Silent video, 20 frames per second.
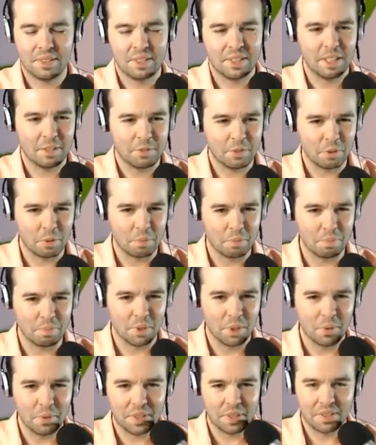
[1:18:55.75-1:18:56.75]
tell if you were
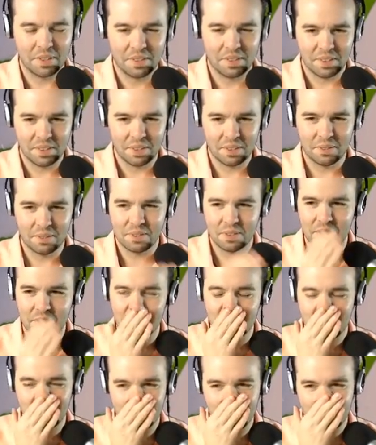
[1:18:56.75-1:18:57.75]
blowing your nose
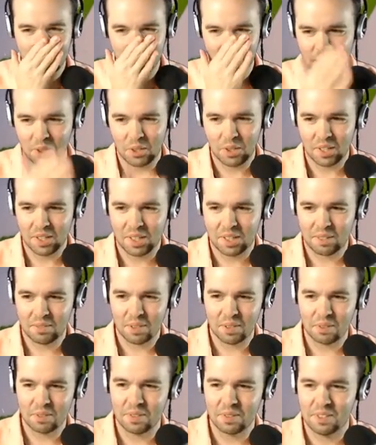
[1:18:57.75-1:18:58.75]
or yawning. What are
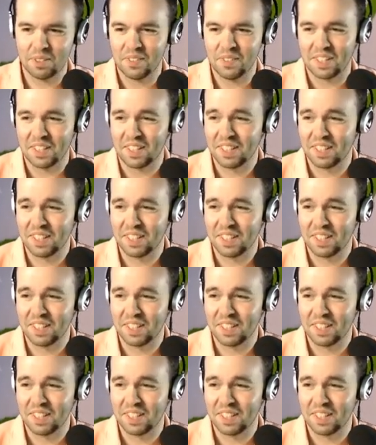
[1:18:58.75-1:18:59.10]
you doing?